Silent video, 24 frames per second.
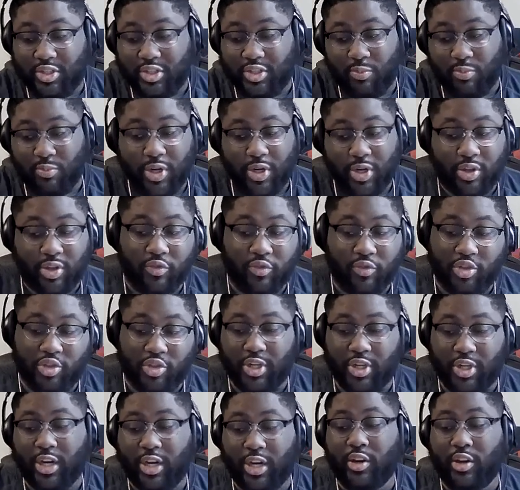Maryland, Virginia
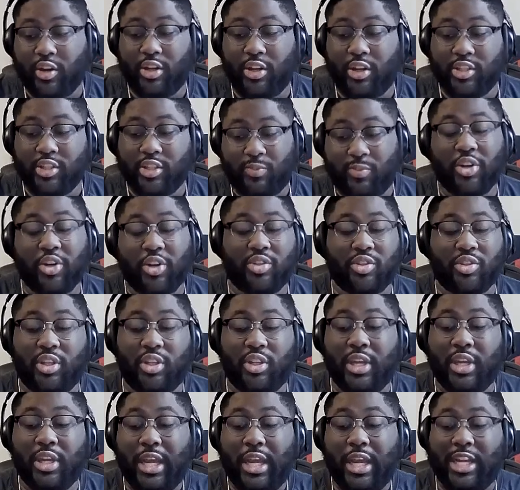area especially
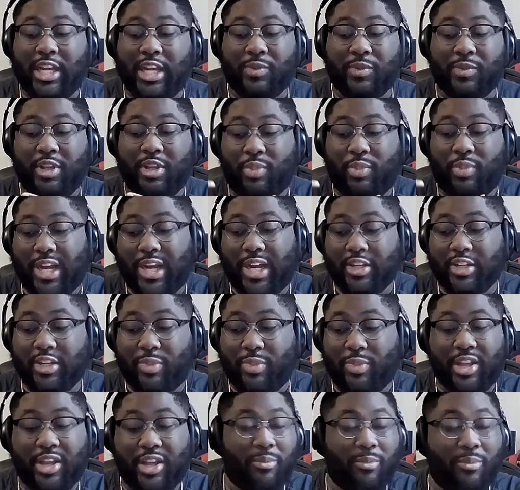has been impacted by
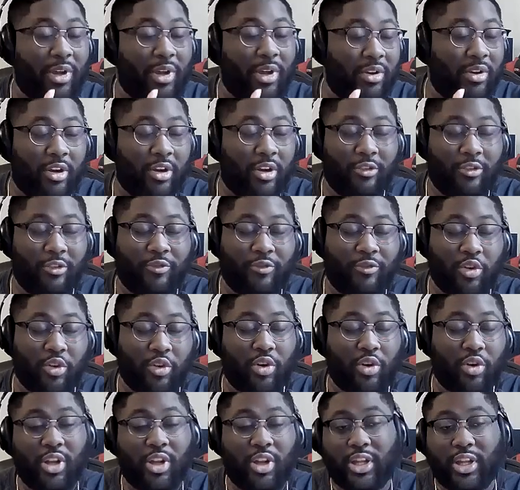the amount of
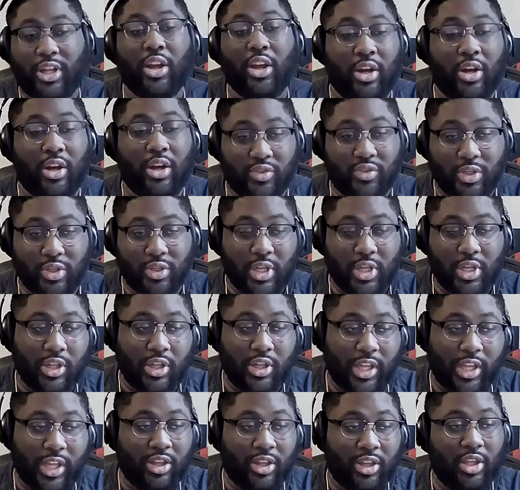federal layoffs
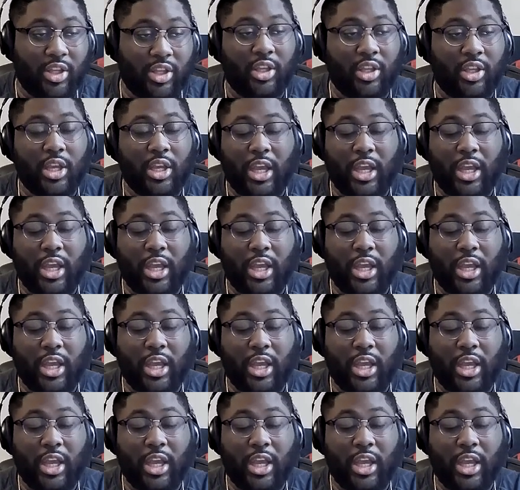lately.